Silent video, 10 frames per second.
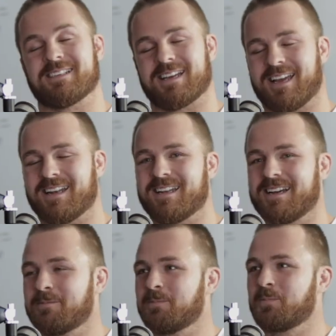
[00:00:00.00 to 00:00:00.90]
And
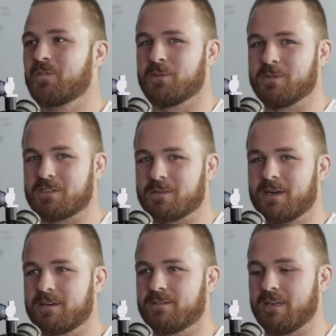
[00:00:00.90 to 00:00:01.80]
so we used to
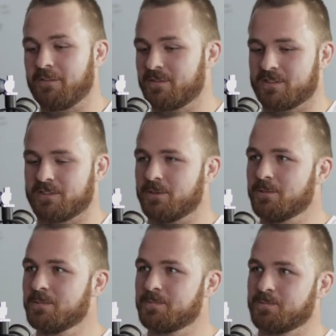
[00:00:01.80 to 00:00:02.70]
muck after
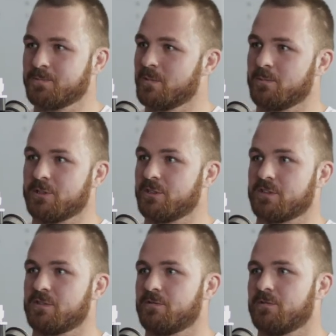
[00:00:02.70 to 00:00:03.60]
school. We'd
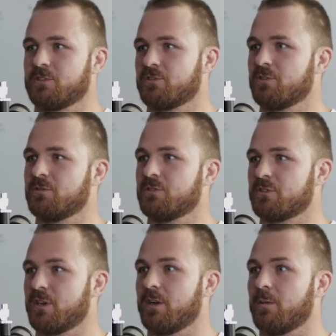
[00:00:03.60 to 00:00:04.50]
just finish school and just
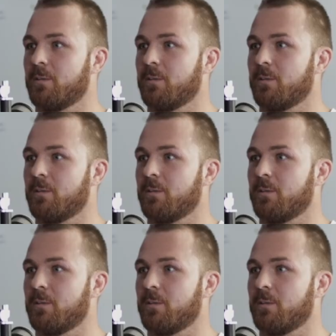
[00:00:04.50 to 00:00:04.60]
go to the